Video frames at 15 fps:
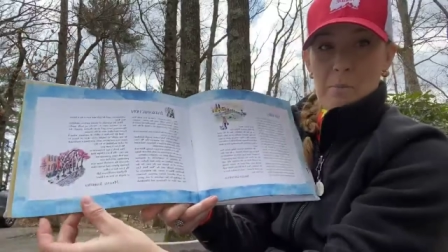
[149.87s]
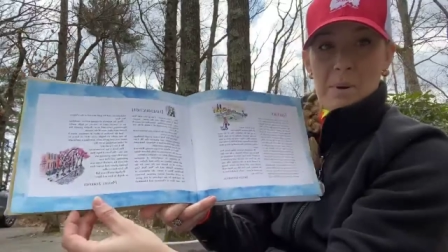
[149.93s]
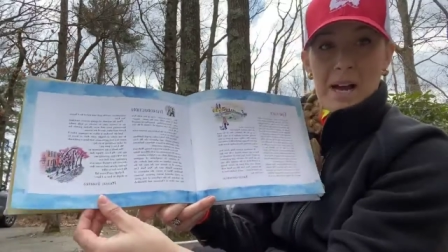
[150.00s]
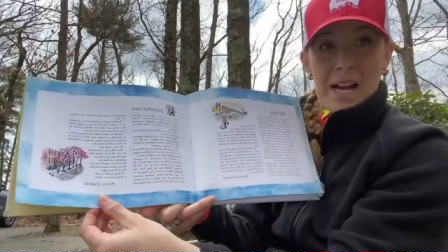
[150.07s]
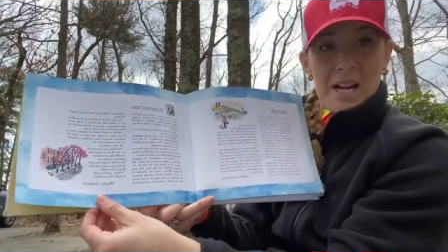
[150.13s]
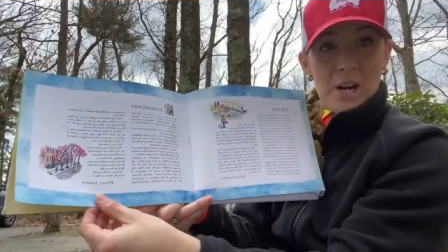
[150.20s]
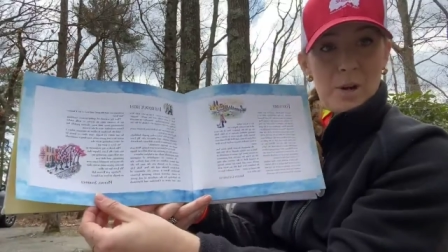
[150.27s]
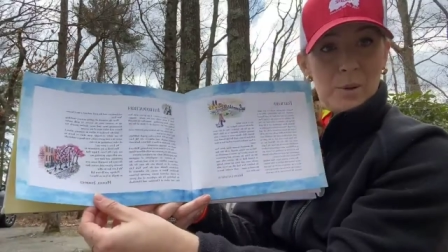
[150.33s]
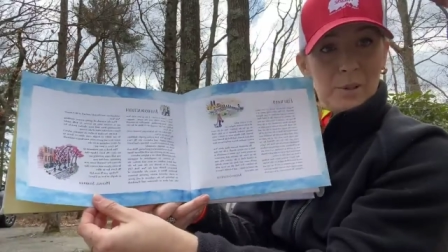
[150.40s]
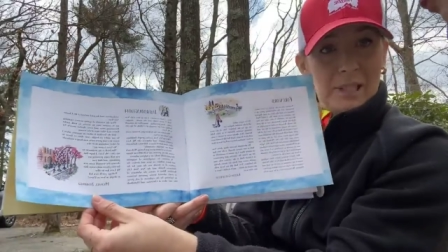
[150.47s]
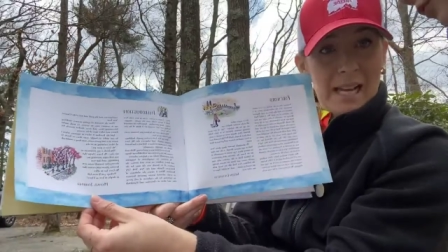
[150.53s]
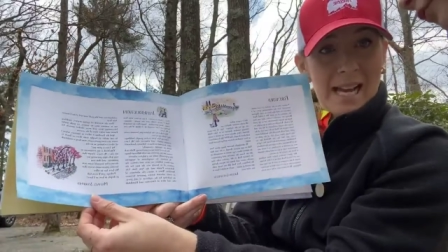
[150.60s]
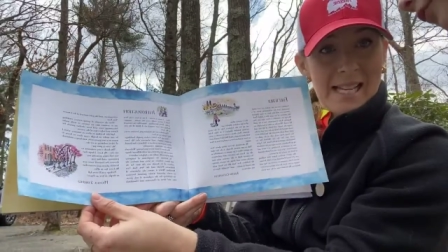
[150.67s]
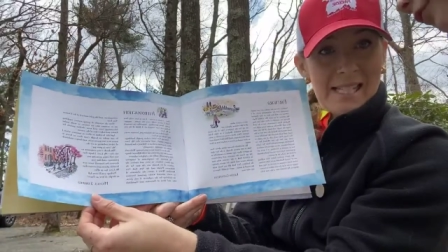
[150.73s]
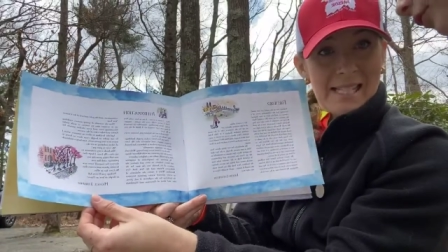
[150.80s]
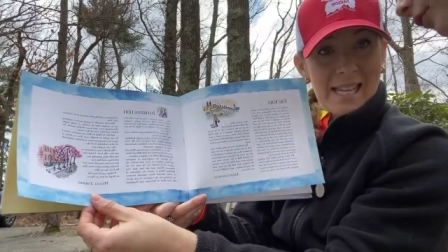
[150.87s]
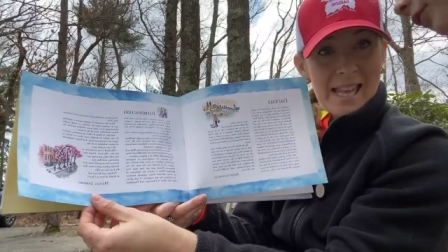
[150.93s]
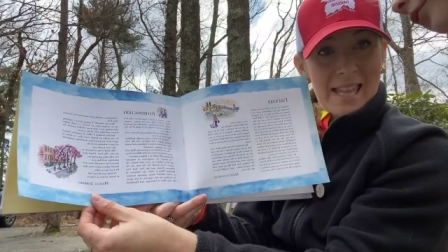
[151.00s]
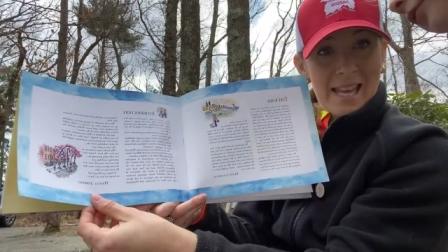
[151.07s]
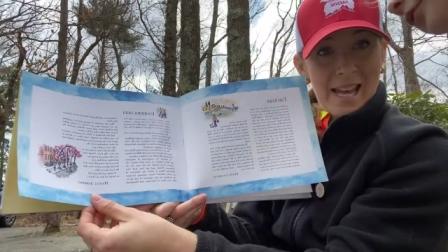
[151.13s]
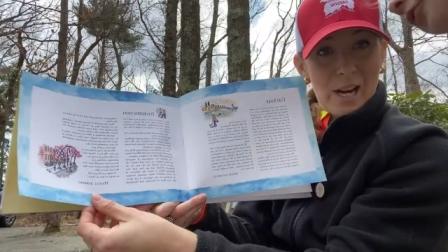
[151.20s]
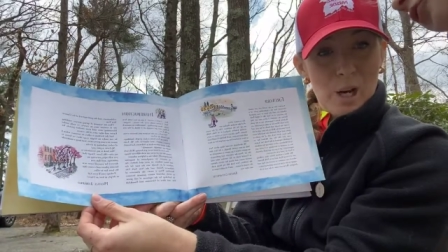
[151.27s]
by no less
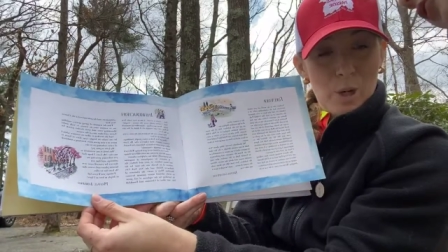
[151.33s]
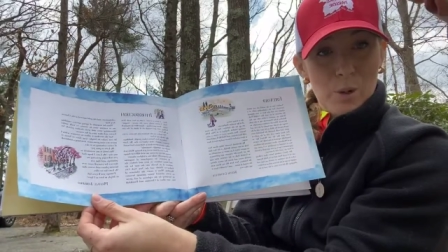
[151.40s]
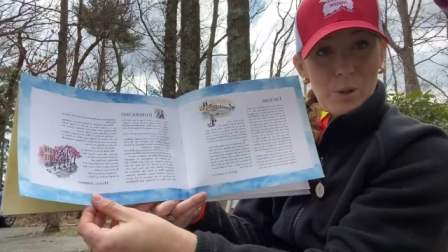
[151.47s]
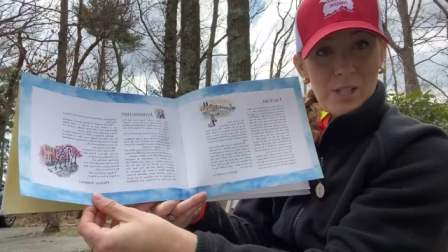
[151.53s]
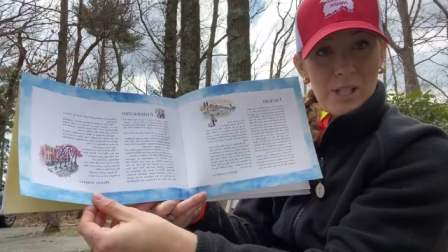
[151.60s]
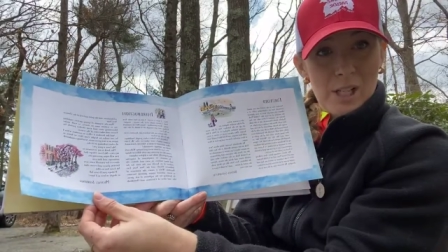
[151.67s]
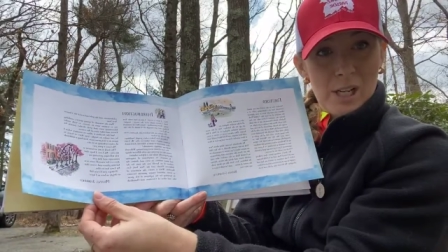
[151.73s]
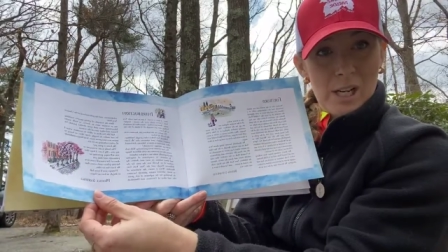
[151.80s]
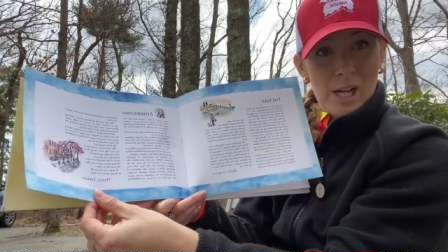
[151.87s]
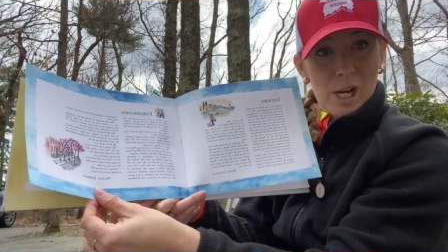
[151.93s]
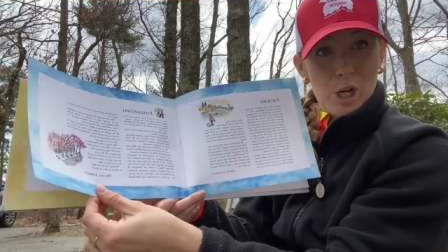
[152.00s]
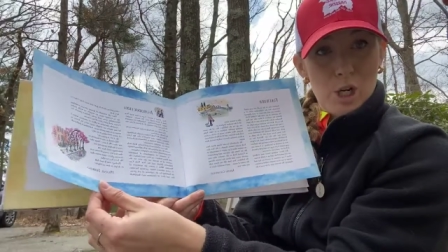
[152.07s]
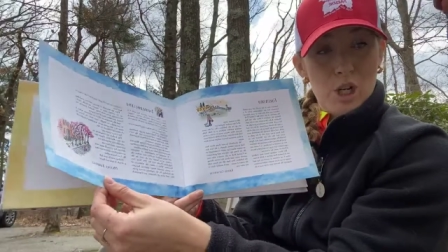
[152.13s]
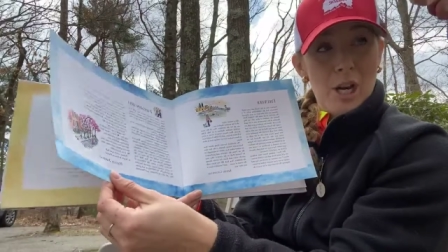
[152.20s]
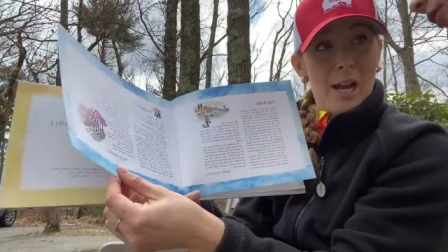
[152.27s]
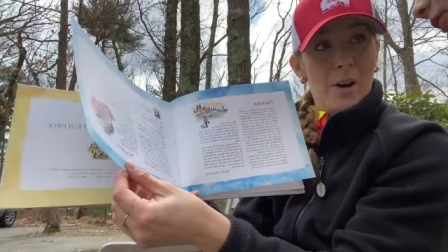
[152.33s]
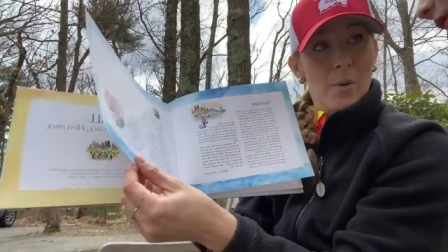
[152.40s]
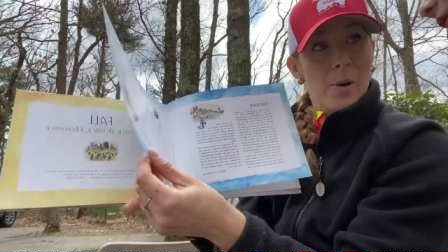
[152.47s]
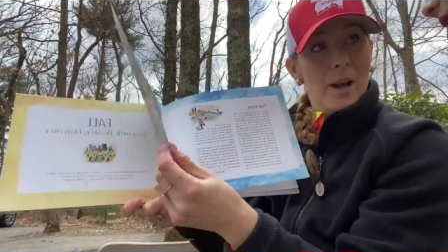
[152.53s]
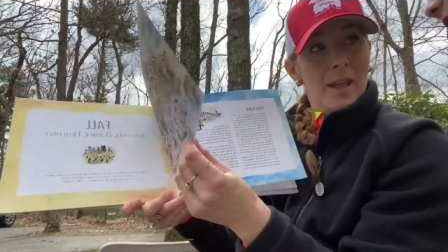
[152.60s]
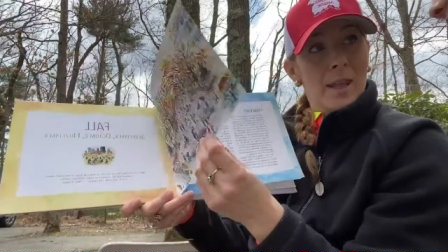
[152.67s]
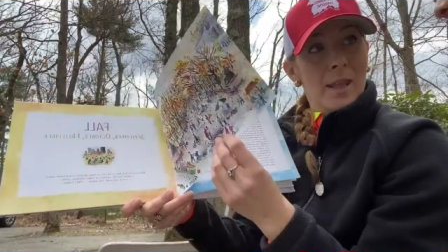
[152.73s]
than Kristin
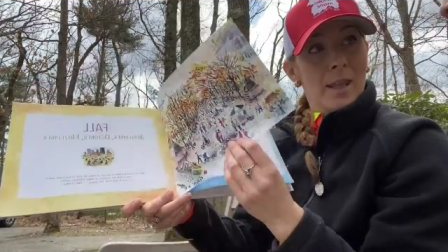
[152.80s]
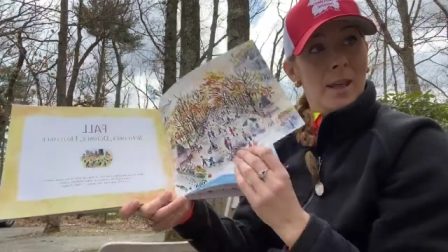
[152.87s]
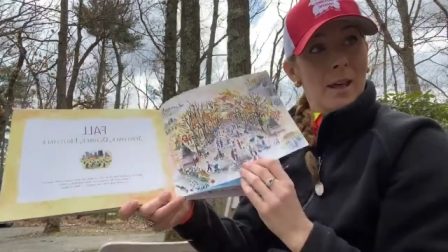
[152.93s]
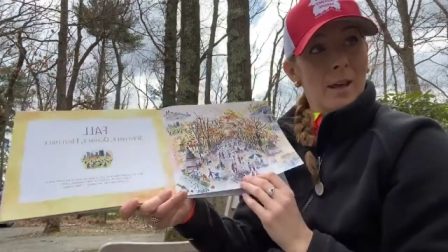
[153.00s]
Chenoweth